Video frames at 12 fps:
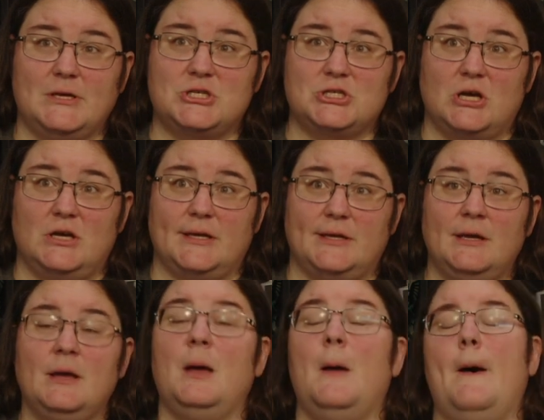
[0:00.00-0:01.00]
should,
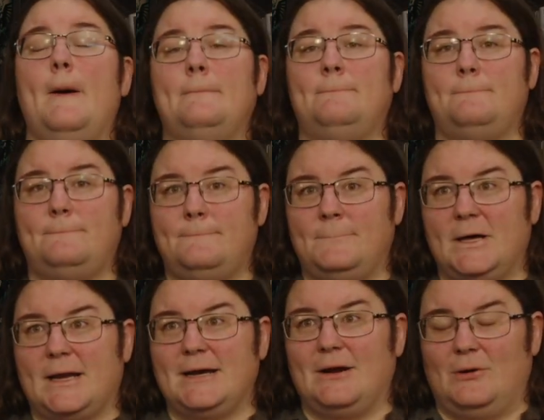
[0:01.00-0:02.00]
but
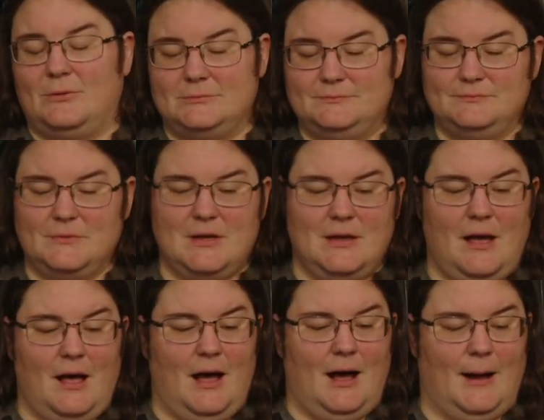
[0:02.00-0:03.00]
I
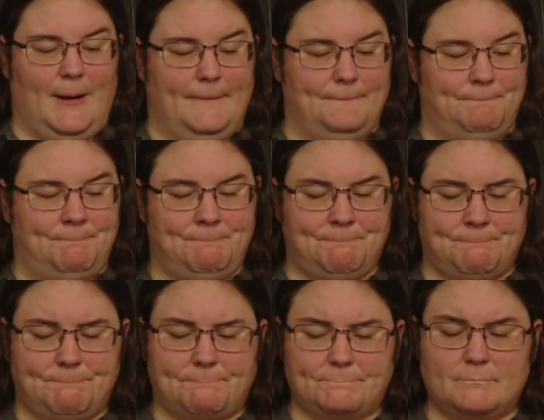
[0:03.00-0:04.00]
don't.
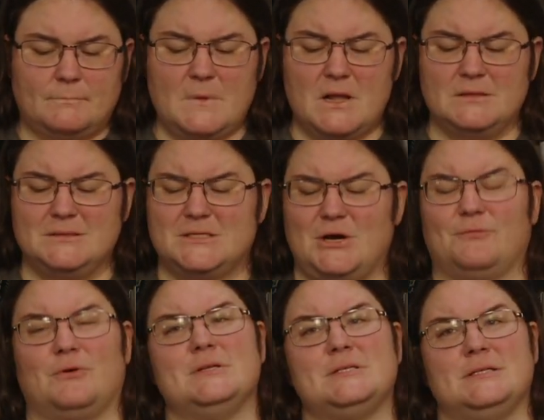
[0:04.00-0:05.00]
So
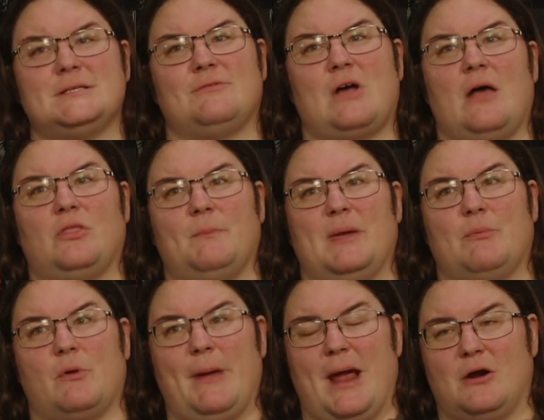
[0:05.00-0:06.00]
for instance, I've got the Be
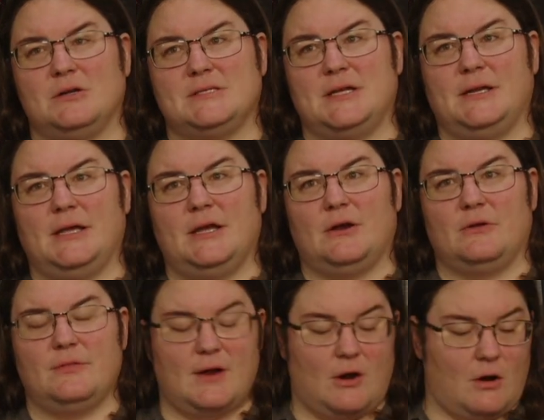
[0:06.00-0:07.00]
Prepareds in here.
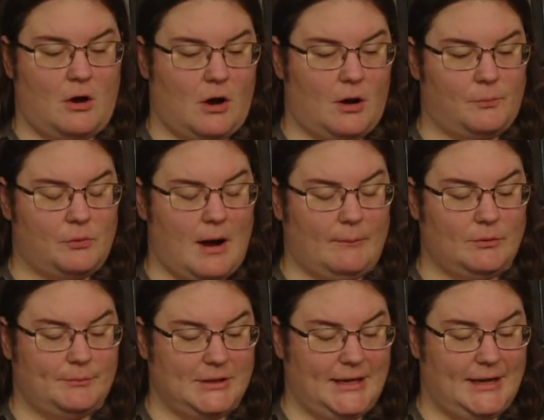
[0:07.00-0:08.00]
There are
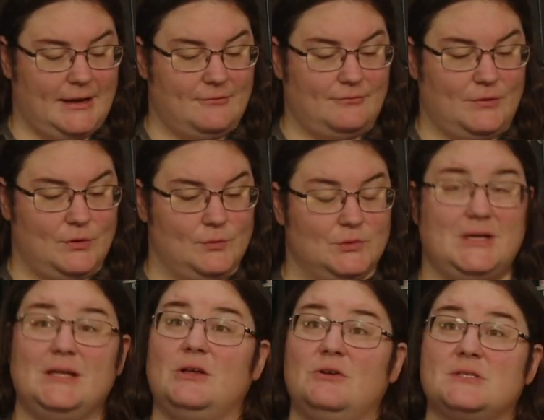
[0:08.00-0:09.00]
probably a few
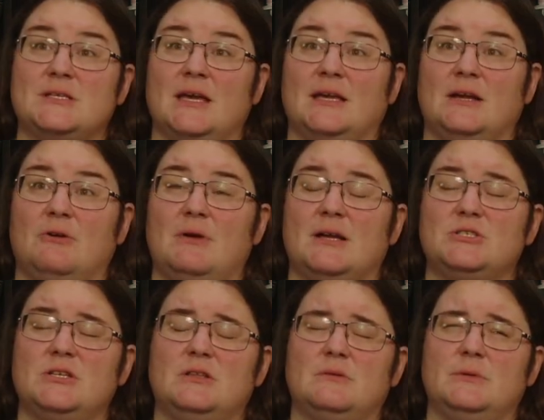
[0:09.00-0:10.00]
Lilos kicking around, actually,